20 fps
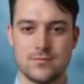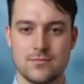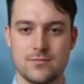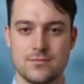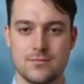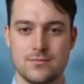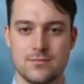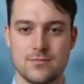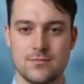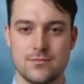
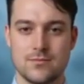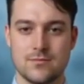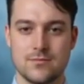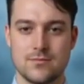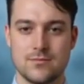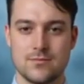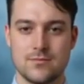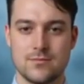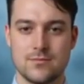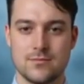
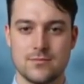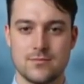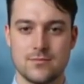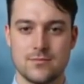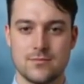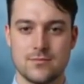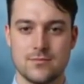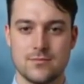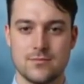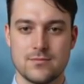
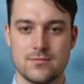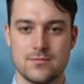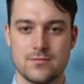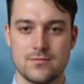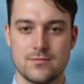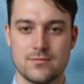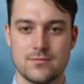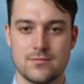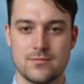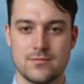
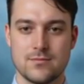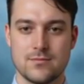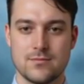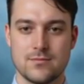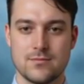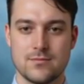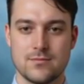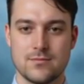No one is speaking in this clip.